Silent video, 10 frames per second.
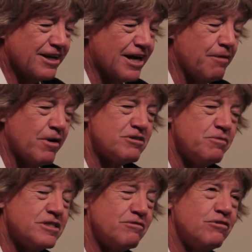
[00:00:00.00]
came up to
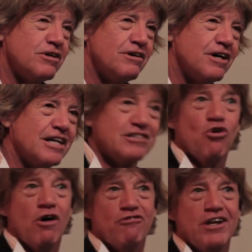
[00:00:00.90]
me and said, well,
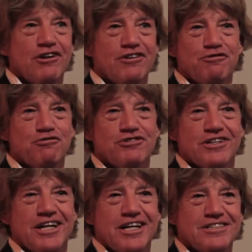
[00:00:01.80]
I'm really looking forward to
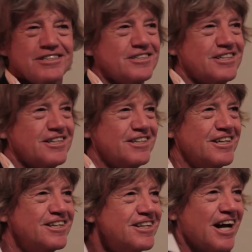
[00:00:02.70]
this. I said,
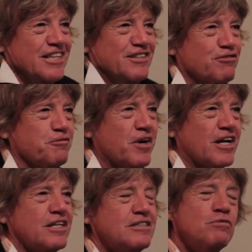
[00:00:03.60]
the 80-foot
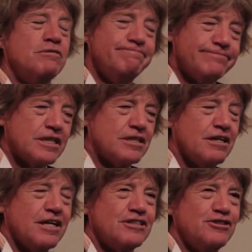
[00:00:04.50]
monkey, they said, well,
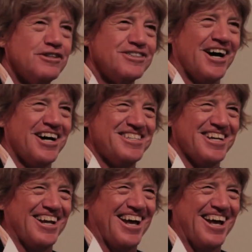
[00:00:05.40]
don't get too excited.